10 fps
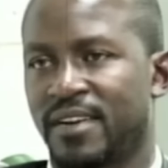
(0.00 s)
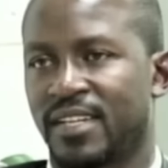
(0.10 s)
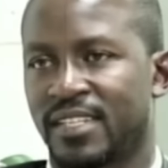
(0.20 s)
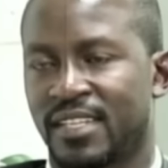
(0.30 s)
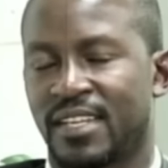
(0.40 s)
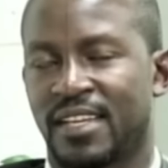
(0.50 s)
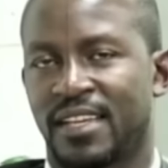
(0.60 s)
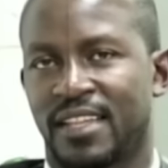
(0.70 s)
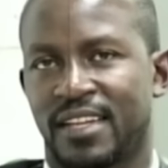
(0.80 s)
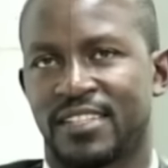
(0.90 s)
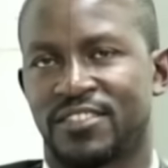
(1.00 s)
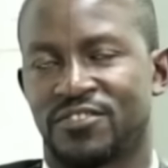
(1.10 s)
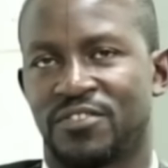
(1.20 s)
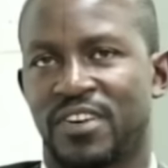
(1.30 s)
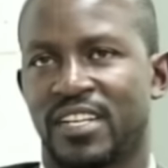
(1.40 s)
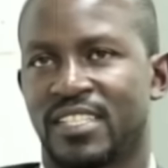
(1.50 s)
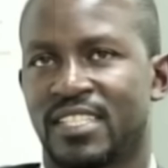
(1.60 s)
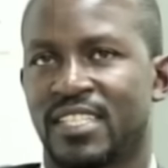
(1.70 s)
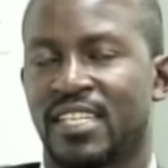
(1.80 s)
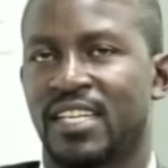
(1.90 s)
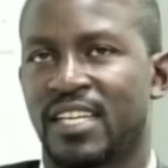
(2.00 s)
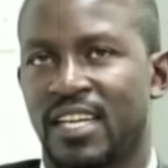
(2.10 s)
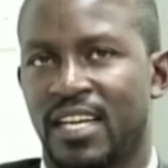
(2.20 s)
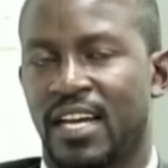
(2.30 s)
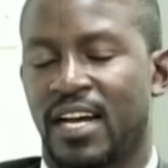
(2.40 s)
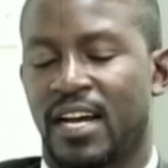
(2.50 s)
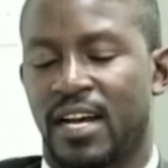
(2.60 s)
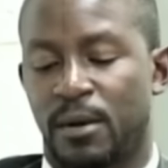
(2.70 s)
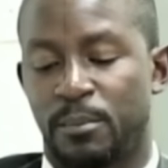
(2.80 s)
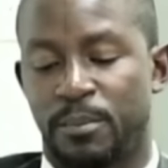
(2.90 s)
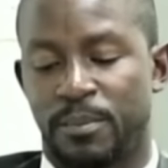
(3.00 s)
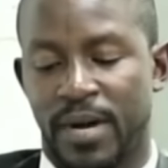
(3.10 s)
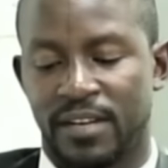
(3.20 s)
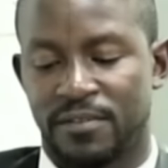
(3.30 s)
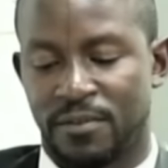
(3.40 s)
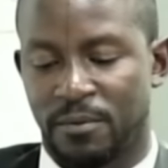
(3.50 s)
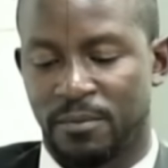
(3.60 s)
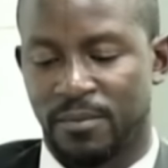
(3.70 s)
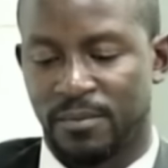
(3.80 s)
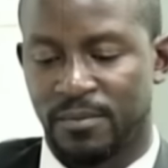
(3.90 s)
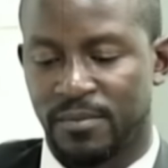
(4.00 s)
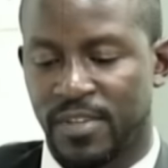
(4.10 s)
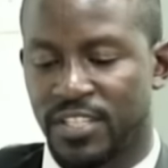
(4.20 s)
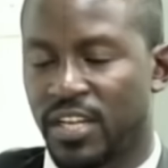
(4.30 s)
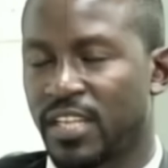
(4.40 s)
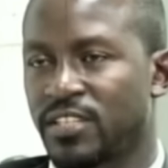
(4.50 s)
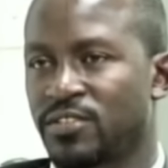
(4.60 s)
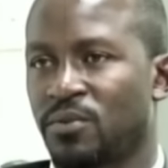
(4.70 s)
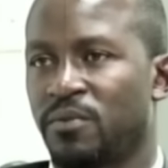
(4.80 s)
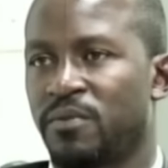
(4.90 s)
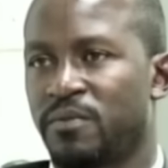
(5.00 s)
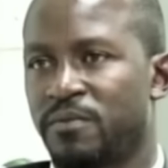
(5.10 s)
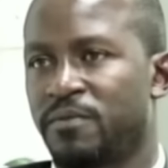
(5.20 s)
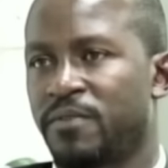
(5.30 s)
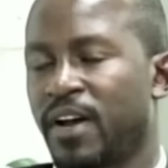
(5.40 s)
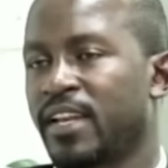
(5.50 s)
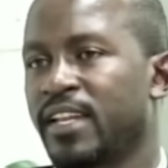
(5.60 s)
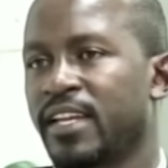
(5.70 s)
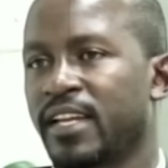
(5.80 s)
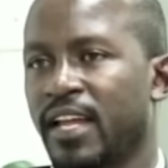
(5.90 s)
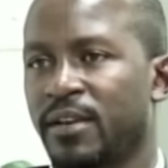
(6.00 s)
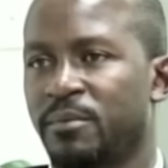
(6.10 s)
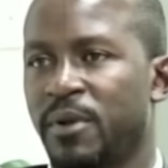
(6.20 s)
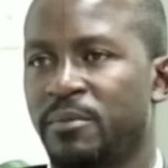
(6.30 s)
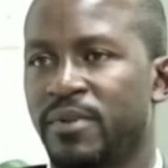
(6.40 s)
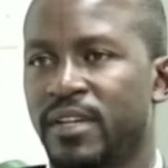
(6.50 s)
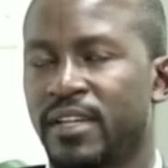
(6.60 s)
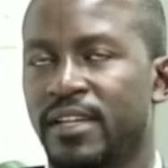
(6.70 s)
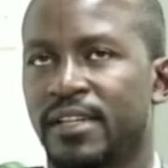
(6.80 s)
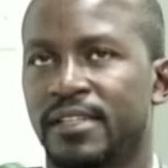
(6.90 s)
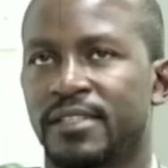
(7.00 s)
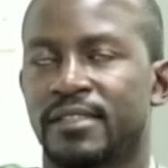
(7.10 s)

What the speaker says: right. That is great. Apart from the challenges of funding and maybe